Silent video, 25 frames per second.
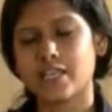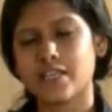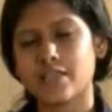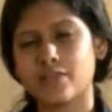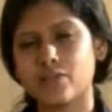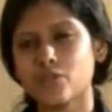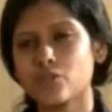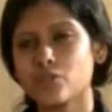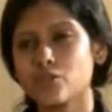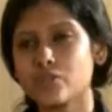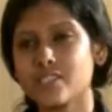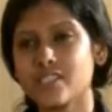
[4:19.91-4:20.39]

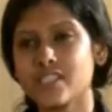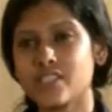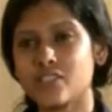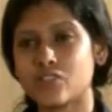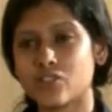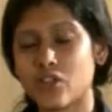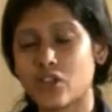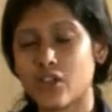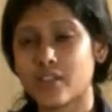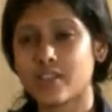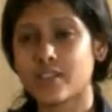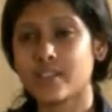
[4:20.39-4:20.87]
Even though the
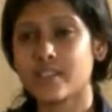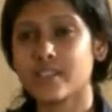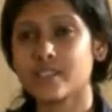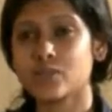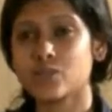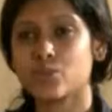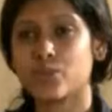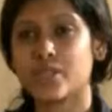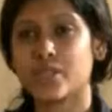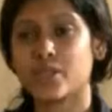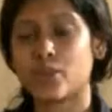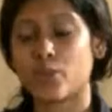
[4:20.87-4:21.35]

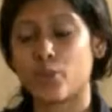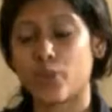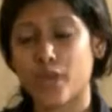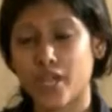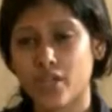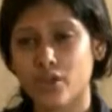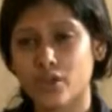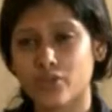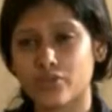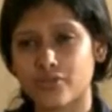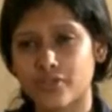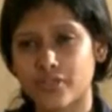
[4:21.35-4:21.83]
authorities were
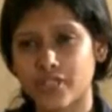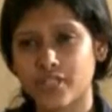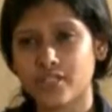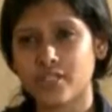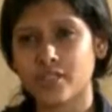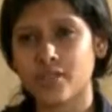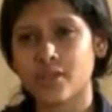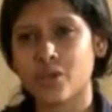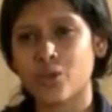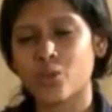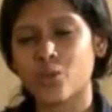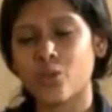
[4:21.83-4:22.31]
aware of
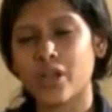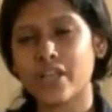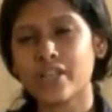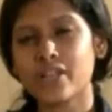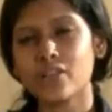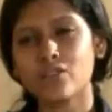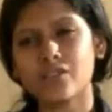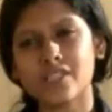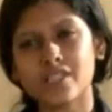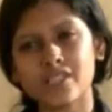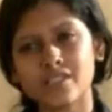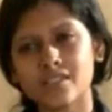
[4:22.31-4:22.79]
it,
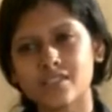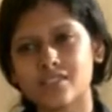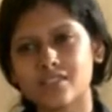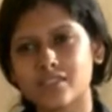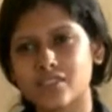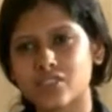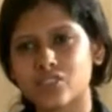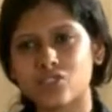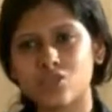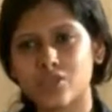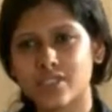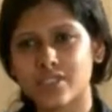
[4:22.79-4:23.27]
why do you think
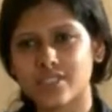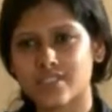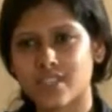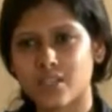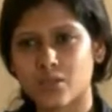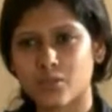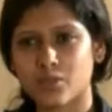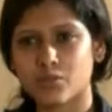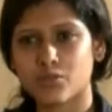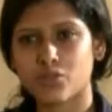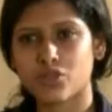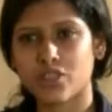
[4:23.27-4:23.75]
this issue has
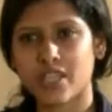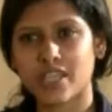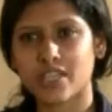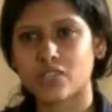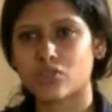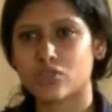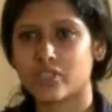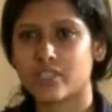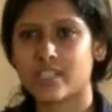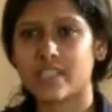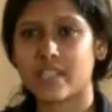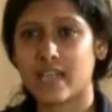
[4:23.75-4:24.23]
come up to
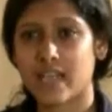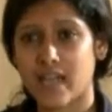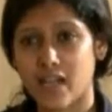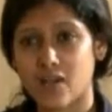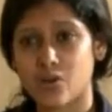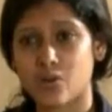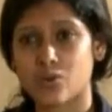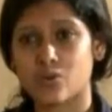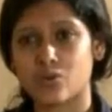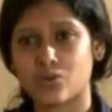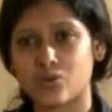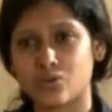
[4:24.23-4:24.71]
light only
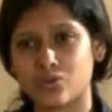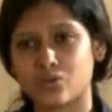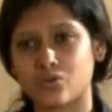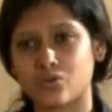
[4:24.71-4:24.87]
now?